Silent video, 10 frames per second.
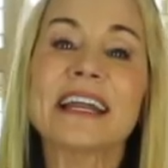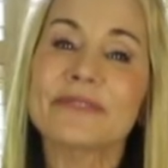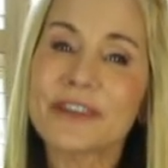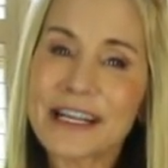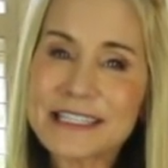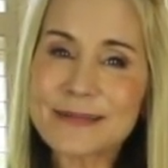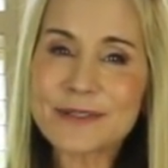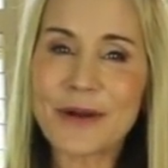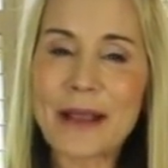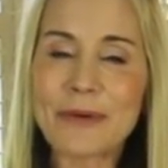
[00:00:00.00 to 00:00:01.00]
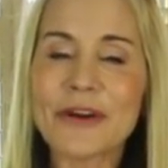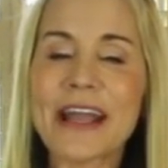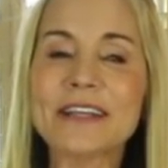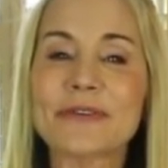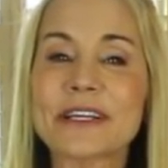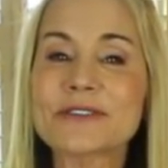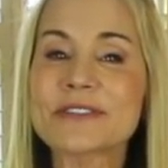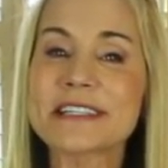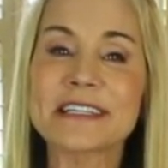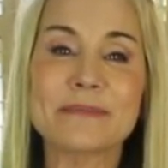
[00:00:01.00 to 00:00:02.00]
And if you're not a subscriber and you're
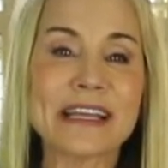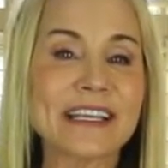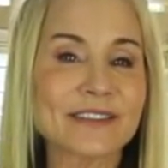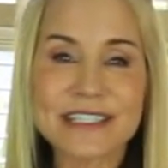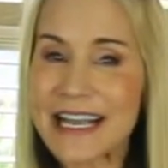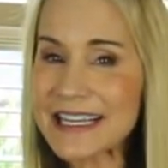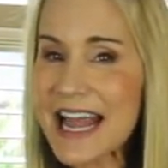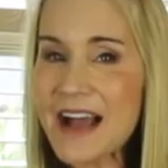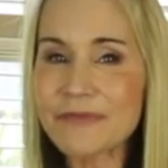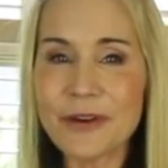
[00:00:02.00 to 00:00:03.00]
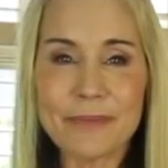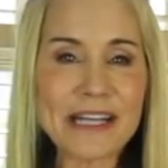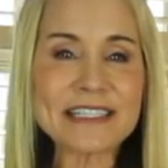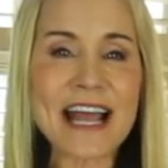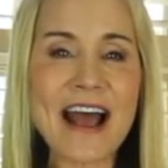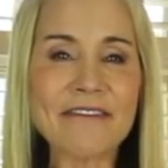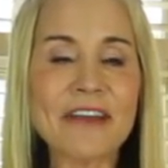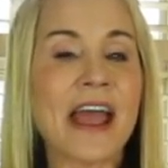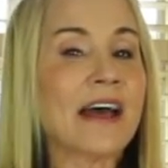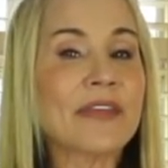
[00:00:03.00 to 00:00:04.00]
interested in making your second half your best half,
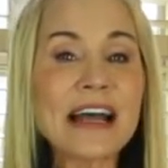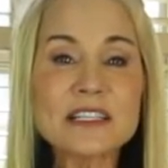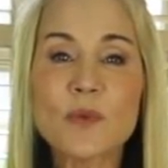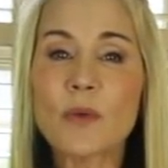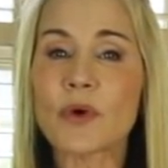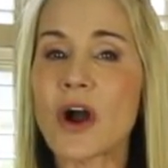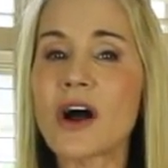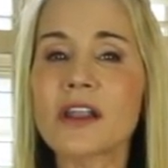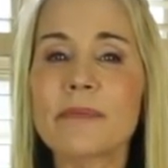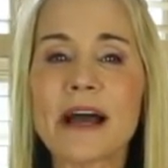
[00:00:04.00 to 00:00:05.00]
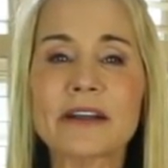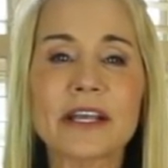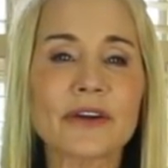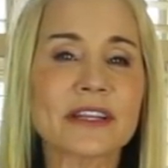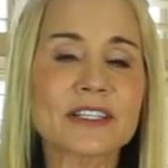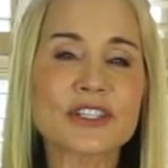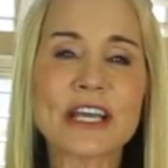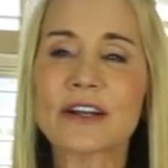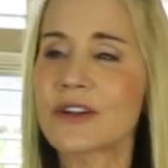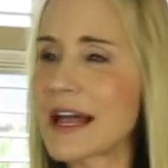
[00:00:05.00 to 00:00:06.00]
that's what we're all about here at this
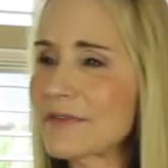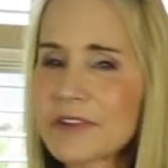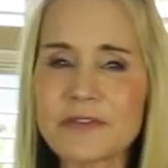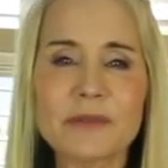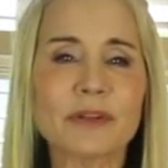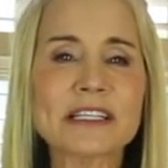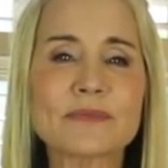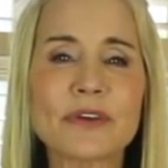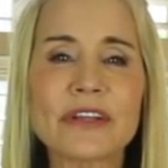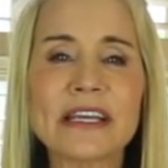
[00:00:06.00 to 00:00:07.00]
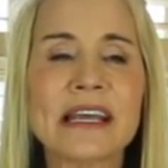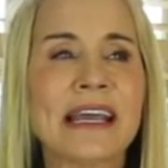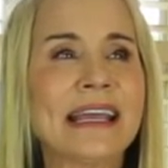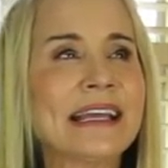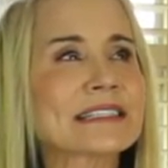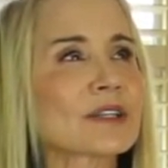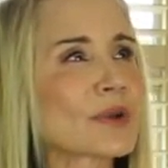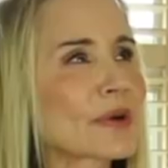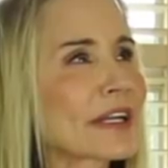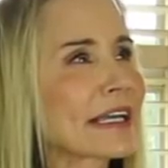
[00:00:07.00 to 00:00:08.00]
channel at fifty plus beauty, is
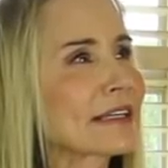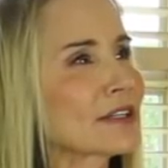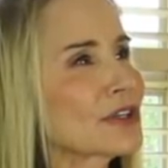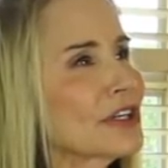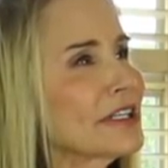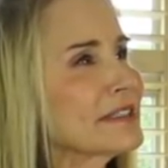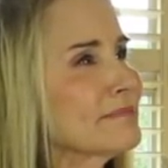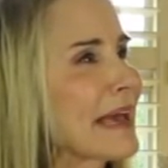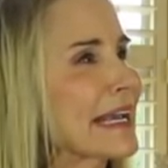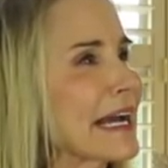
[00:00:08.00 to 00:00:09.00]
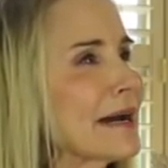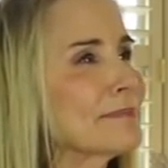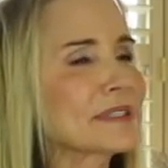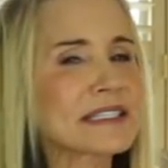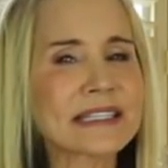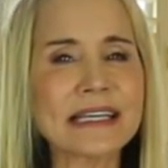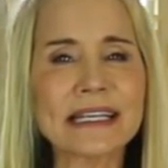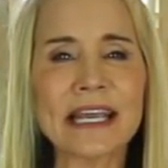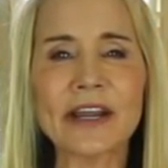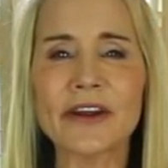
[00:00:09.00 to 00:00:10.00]
learning good makeup,
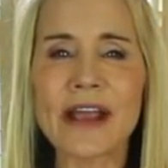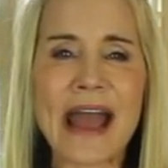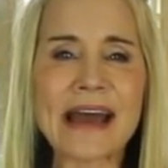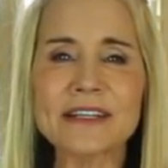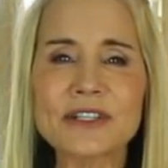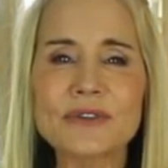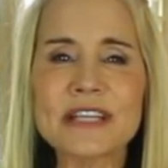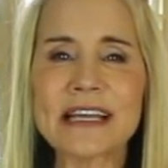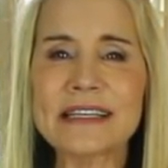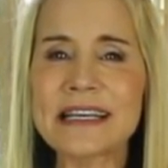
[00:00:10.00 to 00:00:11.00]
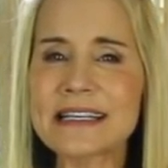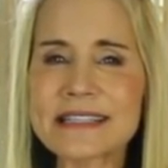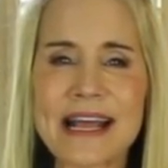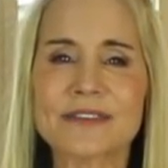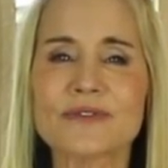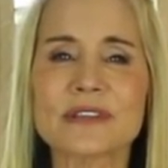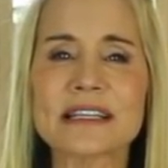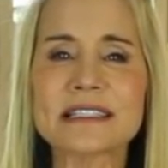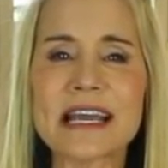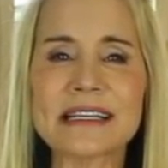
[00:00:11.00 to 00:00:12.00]
skincare, attitude techniques,
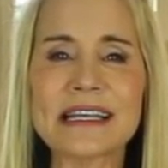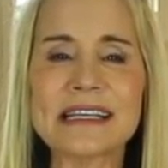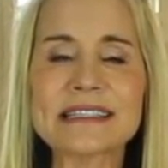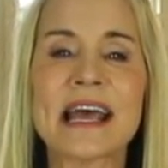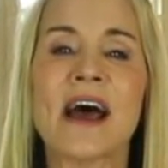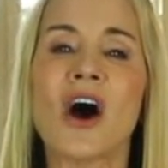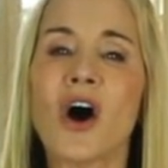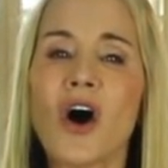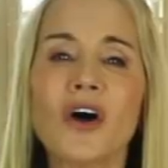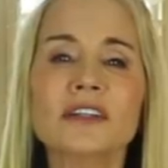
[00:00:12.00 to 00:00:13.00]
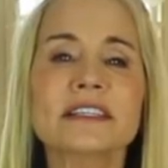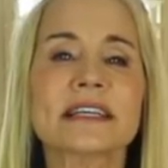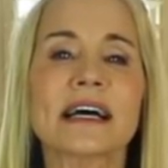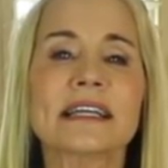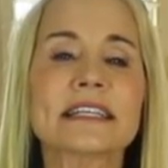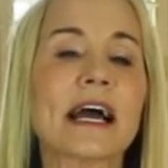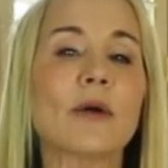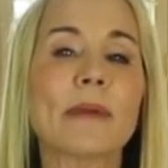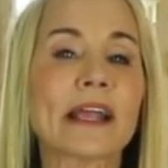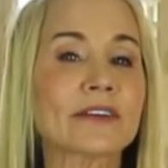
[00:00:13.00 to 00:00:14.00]
exercise techniques, all designed to
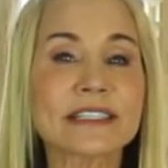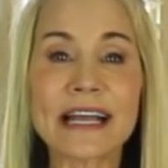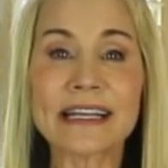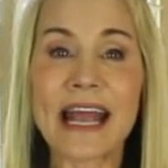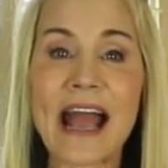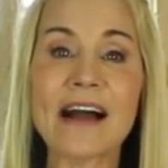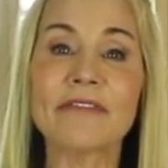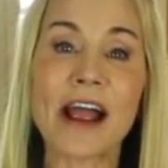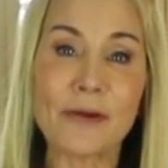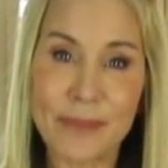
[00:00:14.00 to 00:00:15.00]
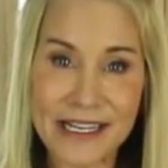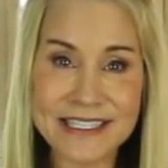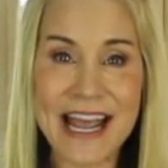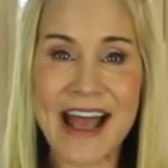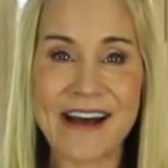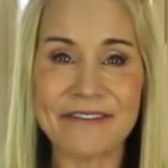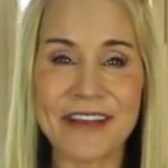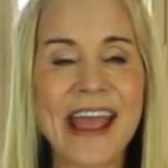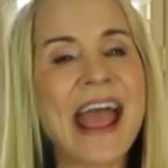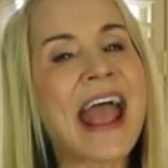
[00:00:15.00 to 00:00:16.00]
help make our second half our best half.
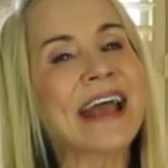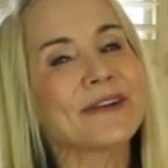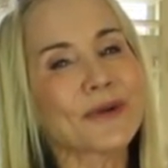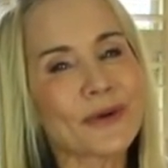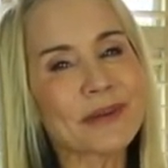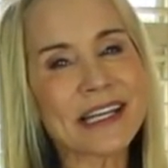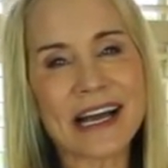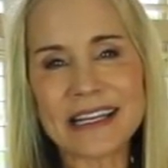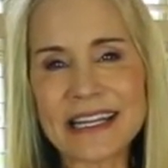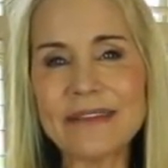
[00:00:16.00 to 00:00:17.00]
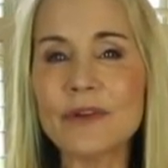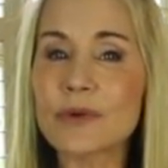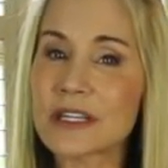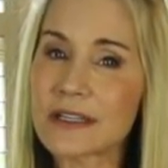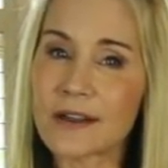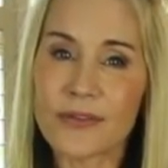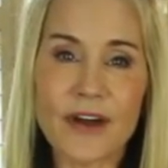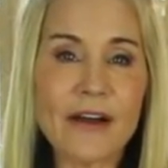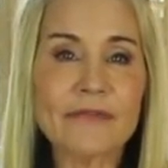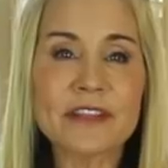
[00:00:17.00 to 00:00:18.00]
And normally I'd leave you with a little
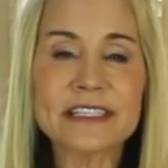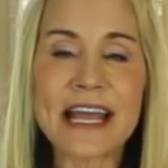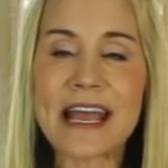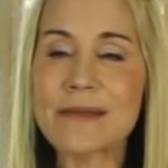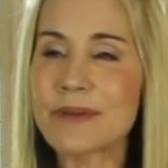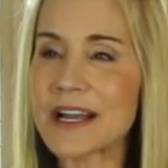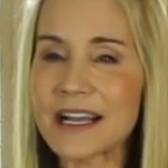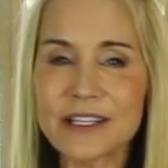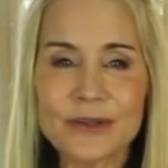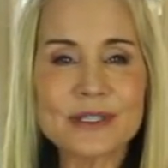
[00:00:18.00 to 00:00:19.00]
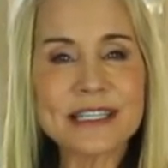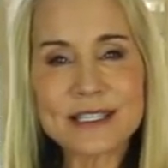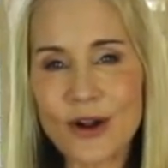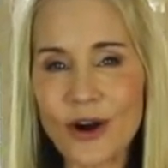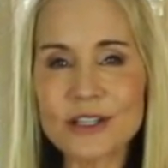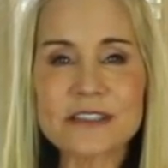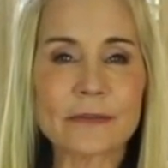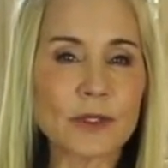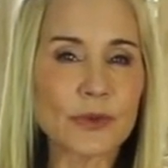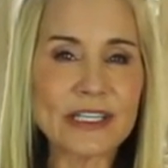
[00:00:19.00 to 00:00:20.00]
thought for the day, but I use these cards
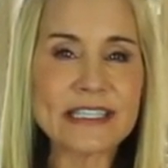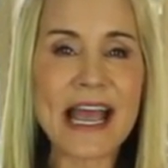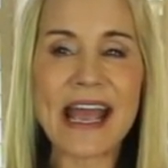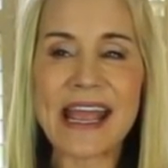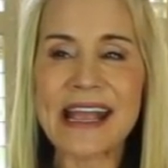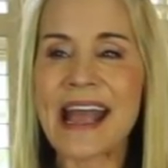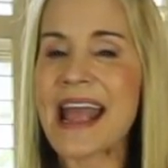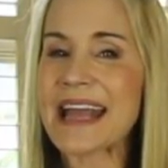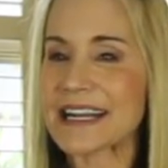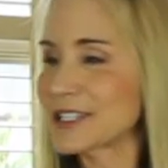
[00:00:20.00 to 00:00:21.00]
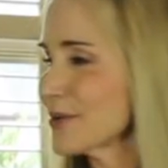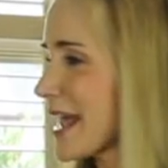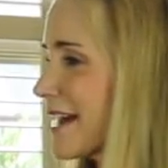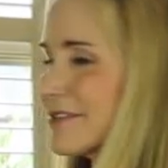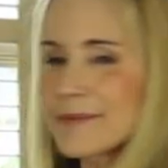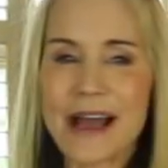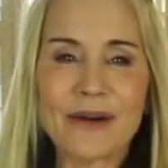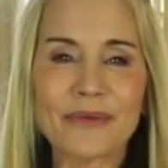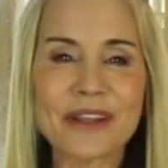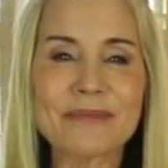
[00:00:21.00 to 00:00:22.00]
from Louise Hay, and I don't have them
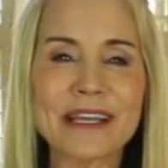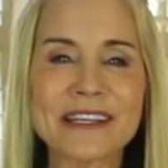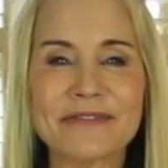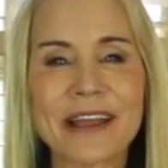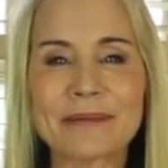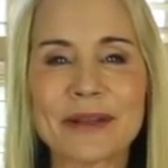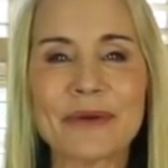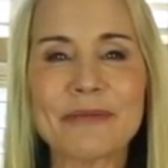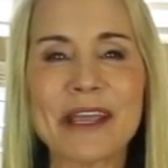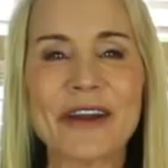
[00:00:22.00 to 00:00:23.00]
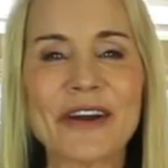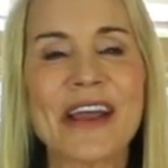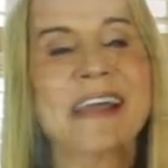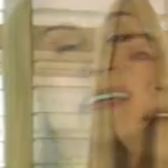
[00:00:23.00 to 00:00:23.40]
out with me in the family room here.